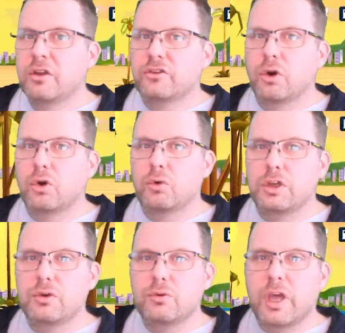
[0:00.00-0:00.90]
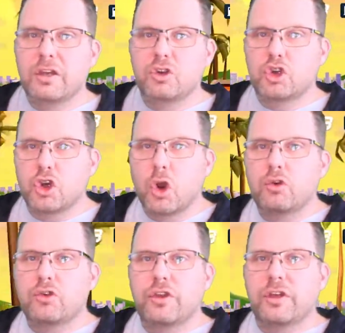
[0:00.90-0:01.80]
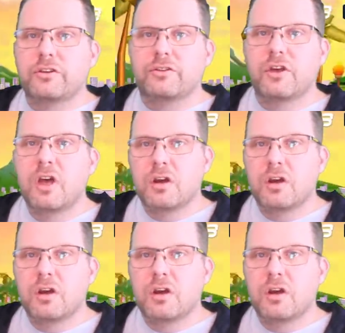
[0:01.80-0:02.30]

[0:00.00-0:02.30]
so you can charge this